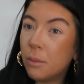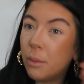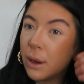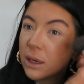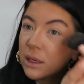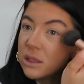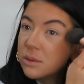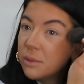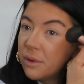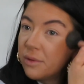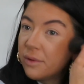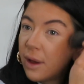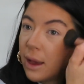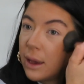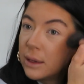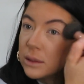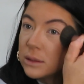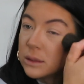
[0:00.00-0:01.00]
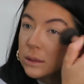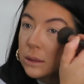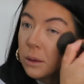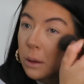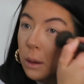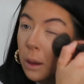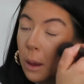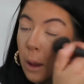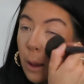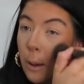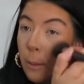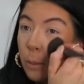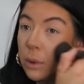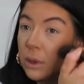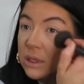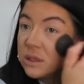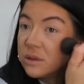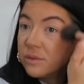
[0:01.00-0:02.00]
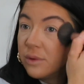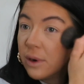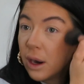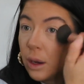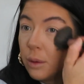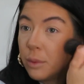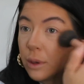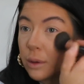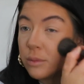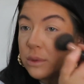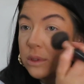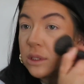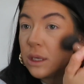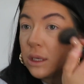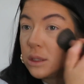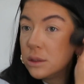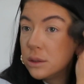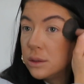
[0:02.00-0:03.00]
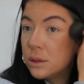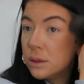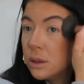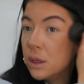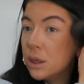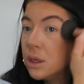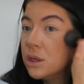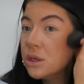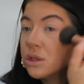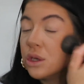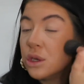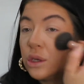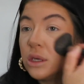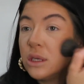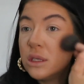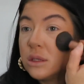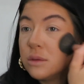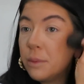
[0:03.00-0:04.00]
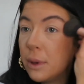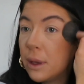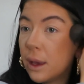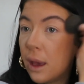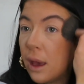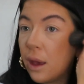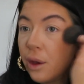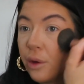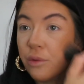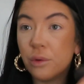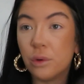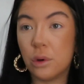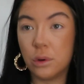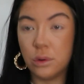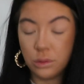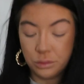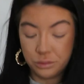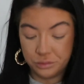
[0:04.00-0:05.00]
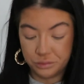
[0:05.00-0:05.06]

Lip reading: back into my face, but it is very pigmented, so you need to be careful.